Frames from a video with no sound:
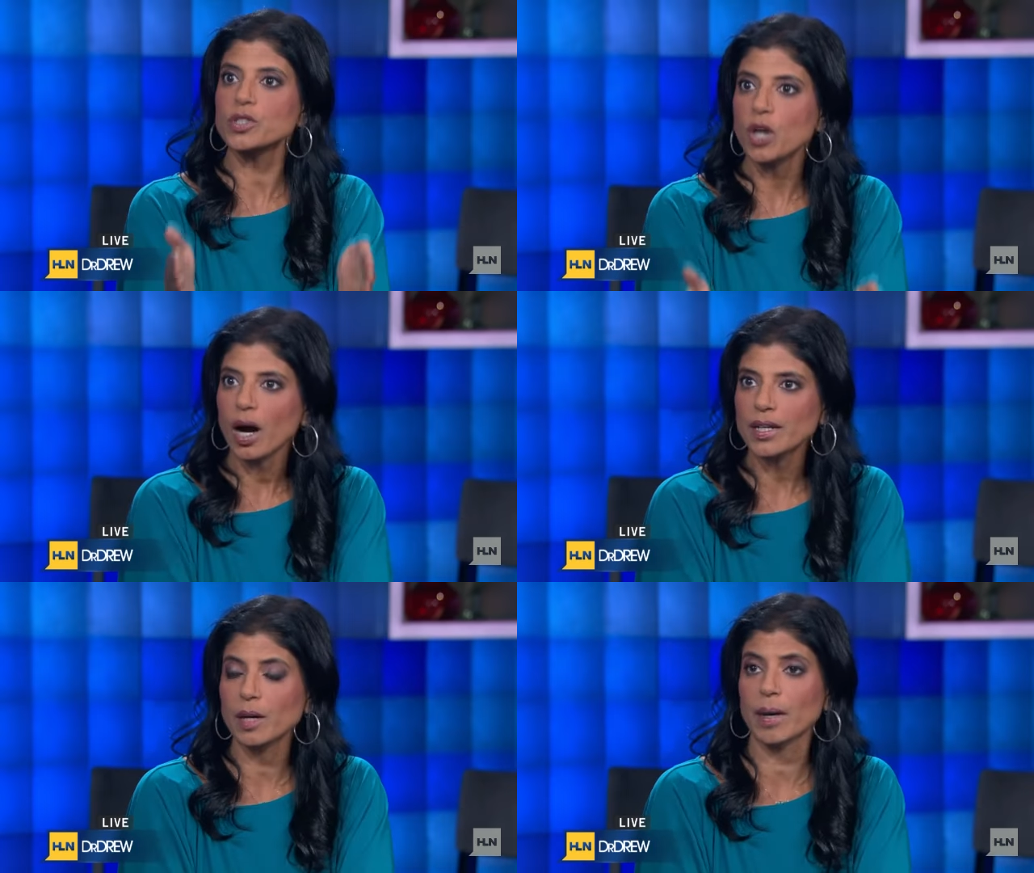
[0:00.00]

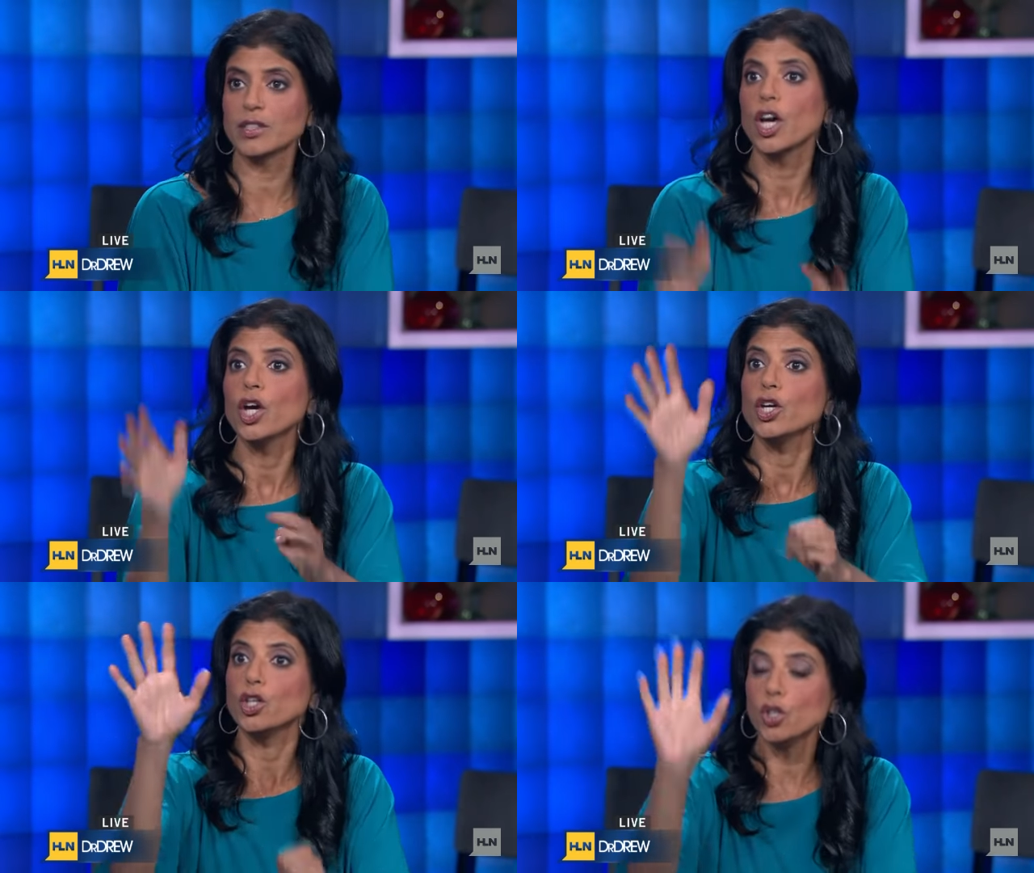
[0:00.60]
talking about is
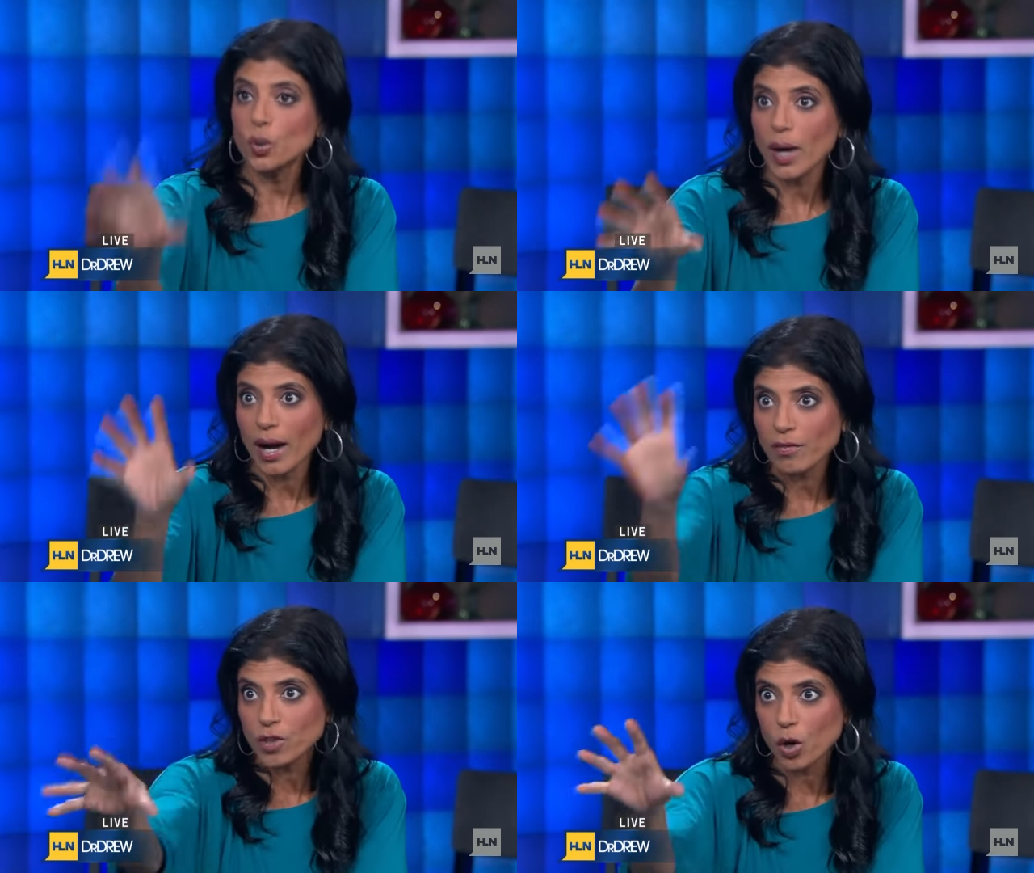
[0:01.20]
you
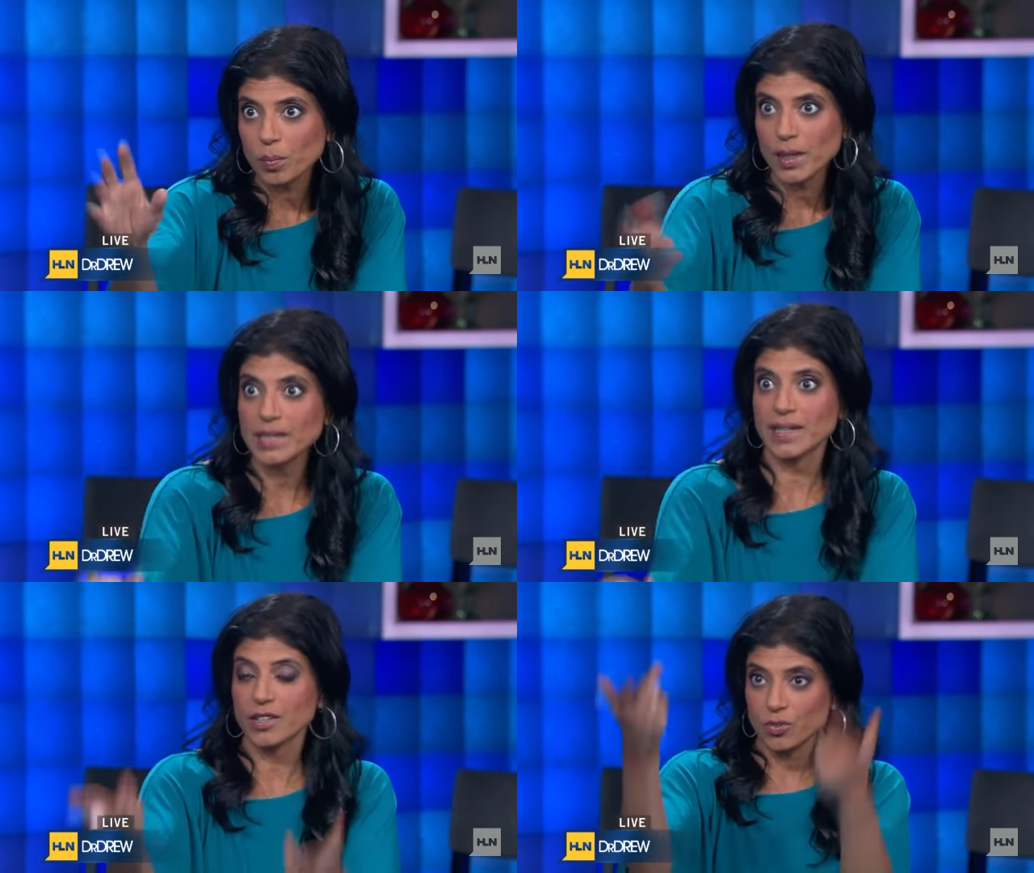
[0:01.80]
have no
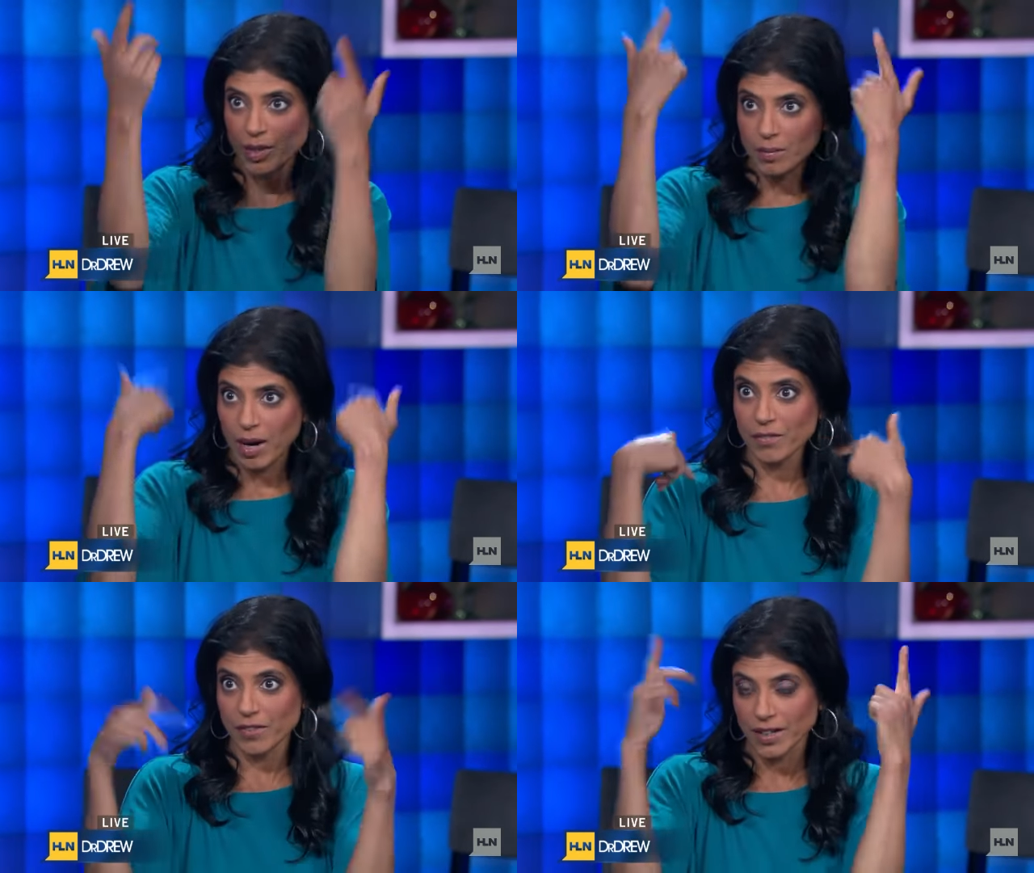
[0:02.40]
place entering
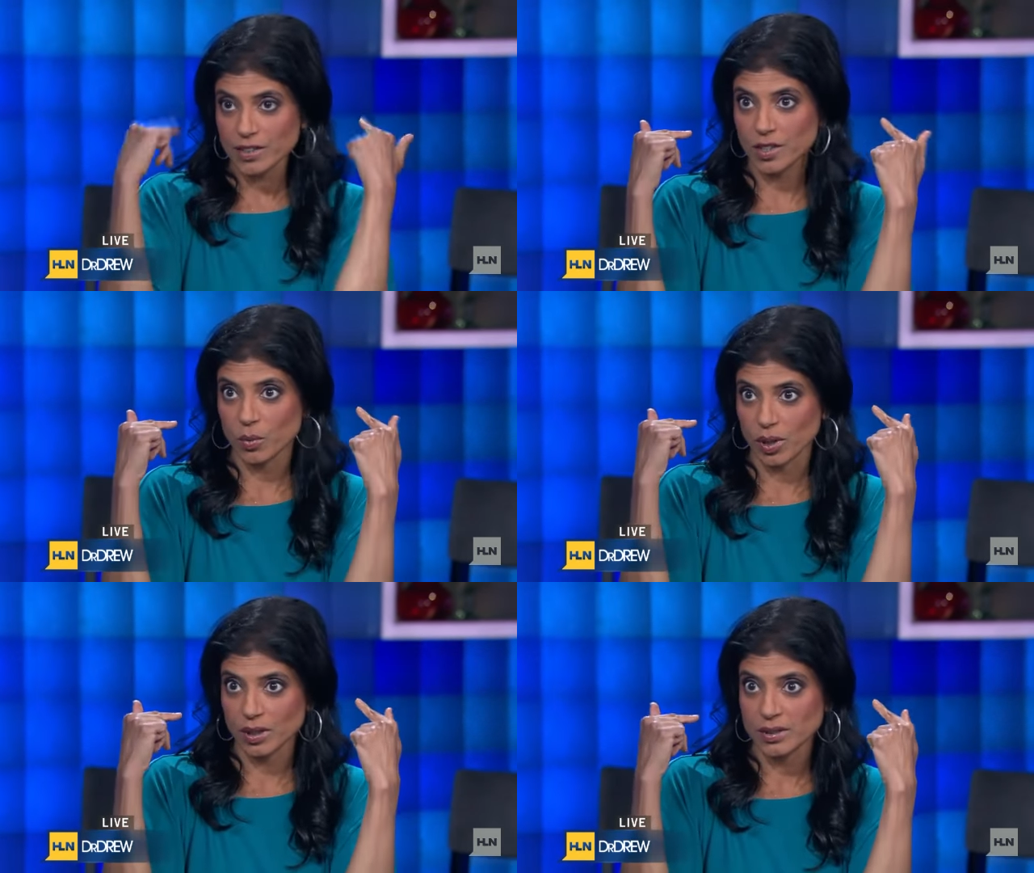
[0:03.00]
my fantasy
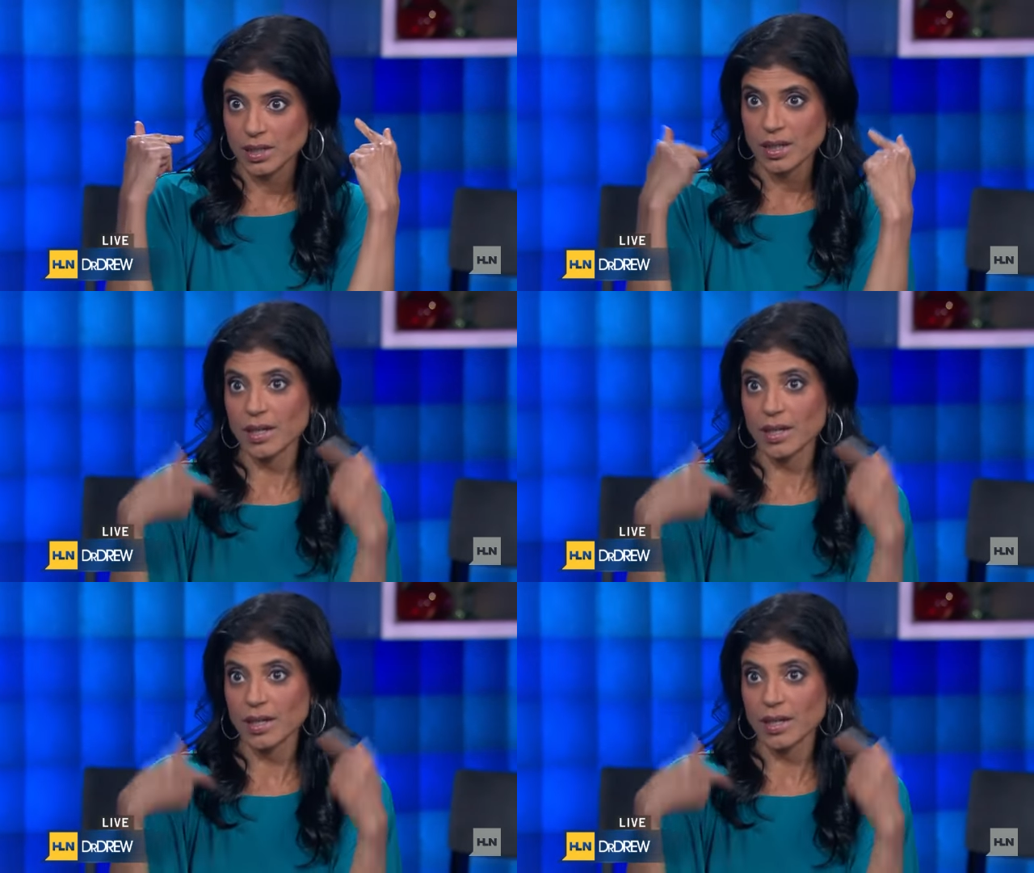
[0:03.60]
world, right.